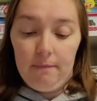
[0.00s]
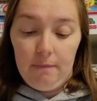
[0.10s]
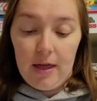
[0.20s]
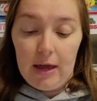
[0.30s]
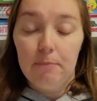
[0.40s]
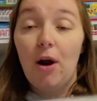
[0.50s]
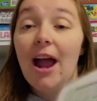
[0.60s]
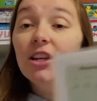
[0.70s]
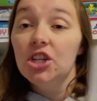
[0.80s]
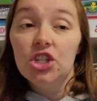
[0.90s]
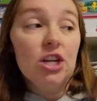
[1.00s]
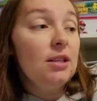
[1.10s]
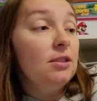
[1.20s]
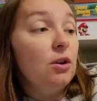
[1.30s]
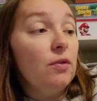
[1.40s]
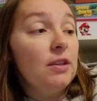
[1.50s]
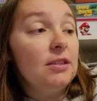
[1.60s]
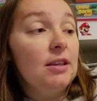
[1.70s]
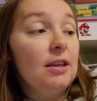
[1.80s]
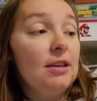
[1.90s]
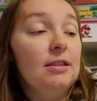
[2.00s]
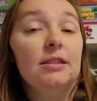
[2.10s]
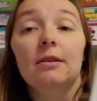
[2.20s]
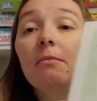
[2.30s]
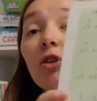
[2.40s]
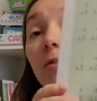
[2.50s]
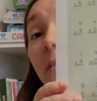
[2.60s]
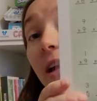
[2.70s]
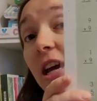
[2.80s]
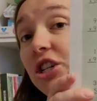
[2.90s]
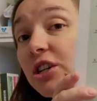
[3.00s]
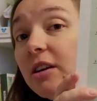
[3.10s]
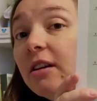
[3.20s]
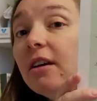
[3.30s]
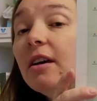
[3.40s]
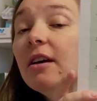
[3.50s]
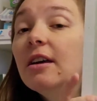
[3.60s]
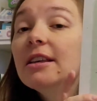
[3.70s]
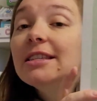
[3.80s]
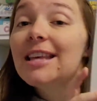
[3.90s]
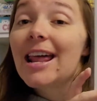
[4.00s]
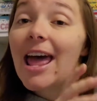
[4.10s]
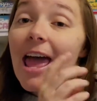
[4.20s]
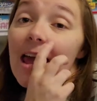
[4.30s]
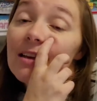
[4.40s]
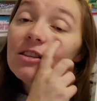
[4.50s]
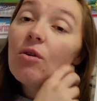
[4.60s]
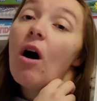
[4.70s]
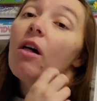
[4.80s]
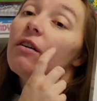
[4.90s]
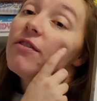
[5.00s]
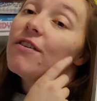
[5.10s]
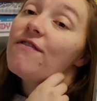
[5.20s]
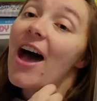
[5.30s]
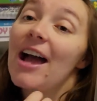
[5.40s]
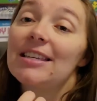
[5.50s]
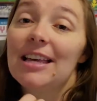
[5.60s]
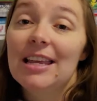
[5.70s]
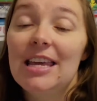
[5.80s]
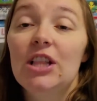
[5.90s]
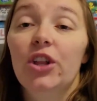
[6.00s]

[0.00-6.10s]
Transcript: like practice sheets. So this is the multiplication set A. So all of the facts that he